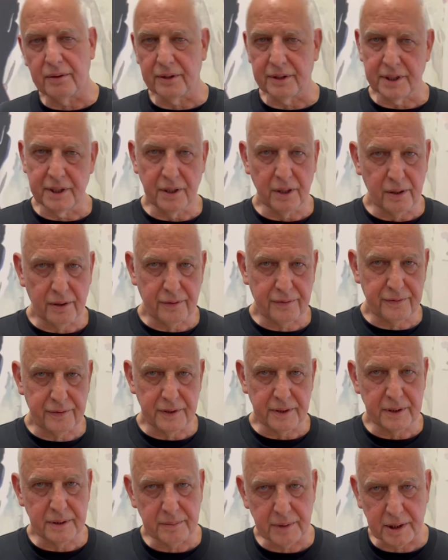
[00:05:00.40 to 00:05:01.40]
or the
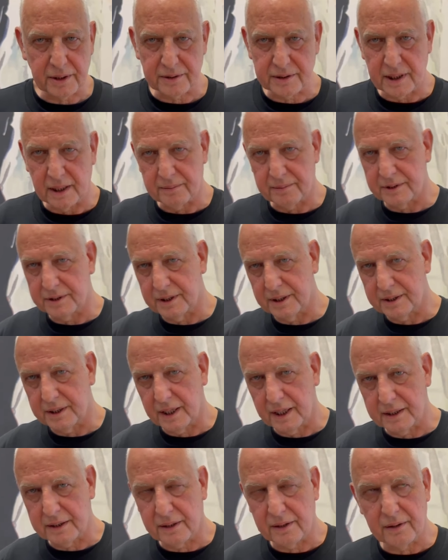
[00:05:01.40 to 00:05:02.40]
Orphan, because that was the
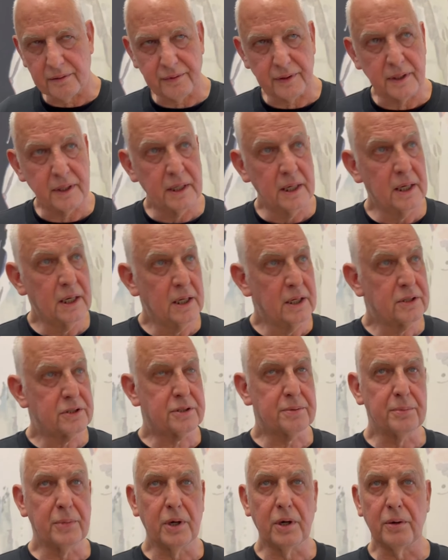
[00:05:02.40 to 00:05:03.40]
title of a
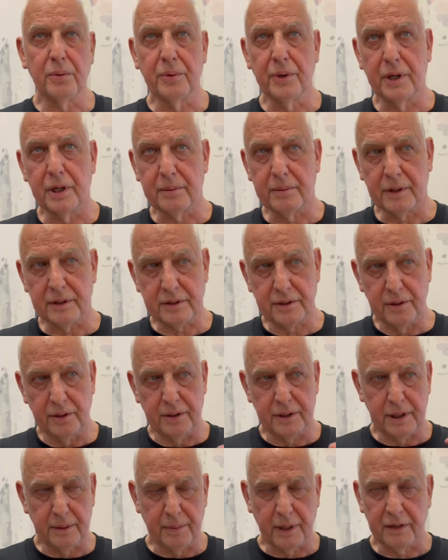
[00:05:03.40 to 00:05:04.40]
small work about
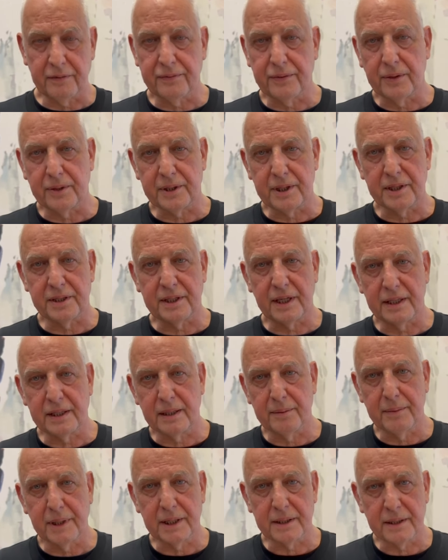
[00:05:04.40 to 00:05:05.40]
30 by 40
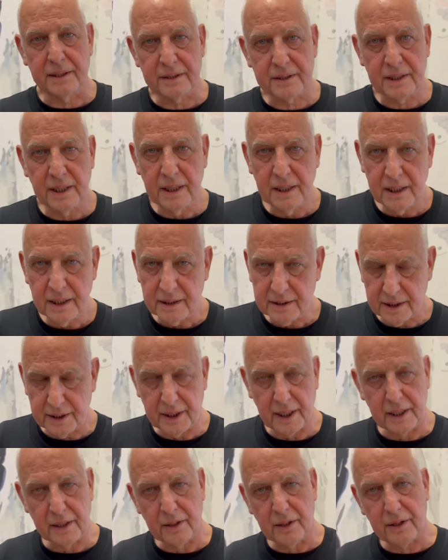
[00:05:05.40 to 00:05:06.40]
centimeters
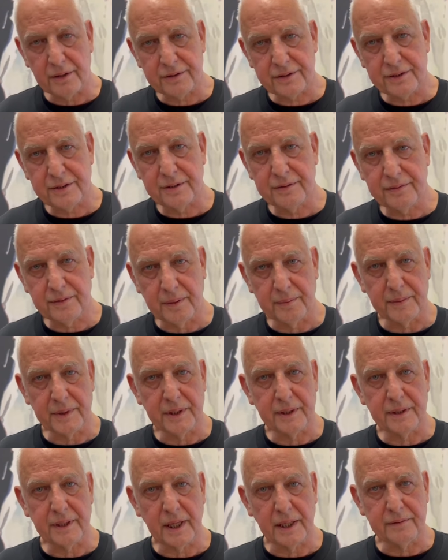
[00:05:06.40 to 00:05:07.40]
that I lost from
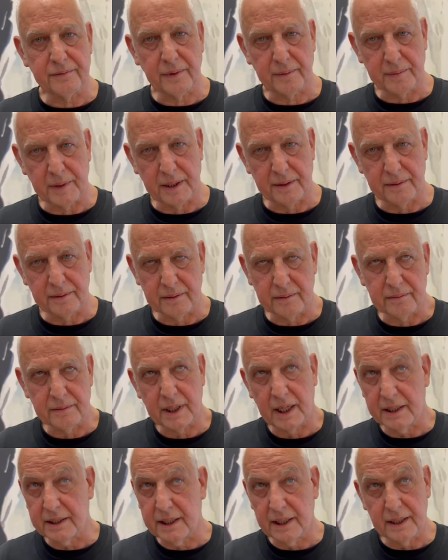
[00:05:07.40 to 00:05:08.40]
the
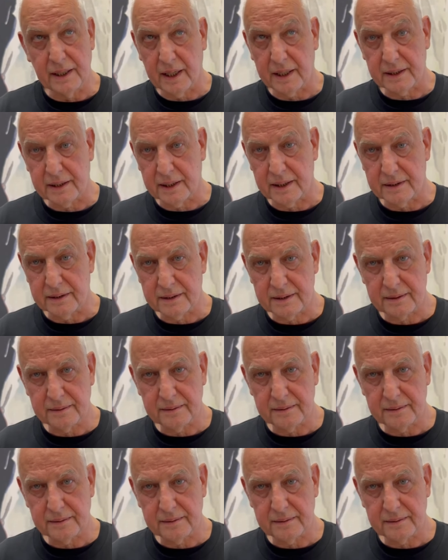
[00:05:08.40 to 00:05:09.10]
1990s.